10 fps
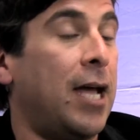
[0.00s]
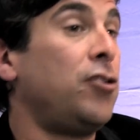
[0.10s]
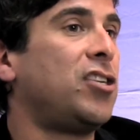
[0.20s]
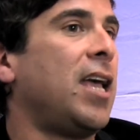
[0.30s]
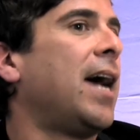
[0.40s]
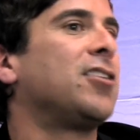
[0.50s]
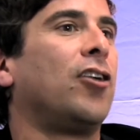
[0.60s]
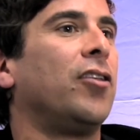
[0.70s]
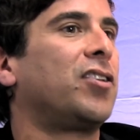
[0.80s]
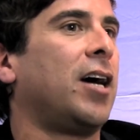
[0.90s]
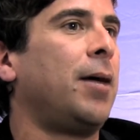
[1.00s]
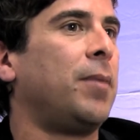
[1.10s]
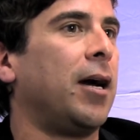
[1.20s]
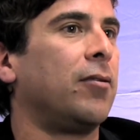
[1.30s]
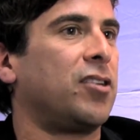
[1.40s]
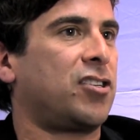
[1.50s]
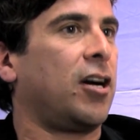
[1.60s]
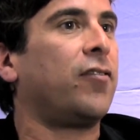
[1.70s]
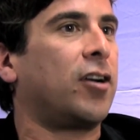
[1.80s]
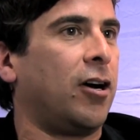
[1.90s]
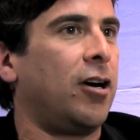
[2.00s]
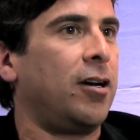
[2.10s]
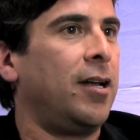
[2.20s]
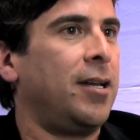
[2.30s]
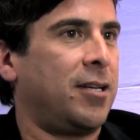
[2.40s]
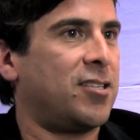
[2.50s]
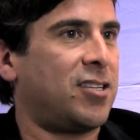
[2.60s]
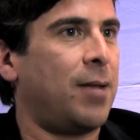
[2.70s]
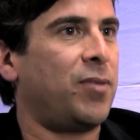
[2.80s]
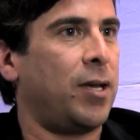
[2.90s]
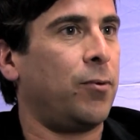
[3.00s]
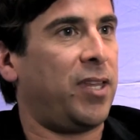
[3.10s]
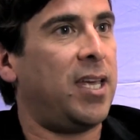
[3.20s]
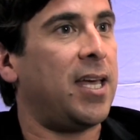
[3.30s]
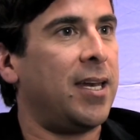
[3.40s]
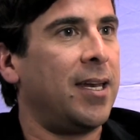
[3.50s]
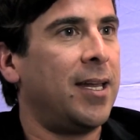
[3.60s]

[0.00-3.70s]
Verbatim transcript: And you see ads all the time now. Discover Card does the same thing with it.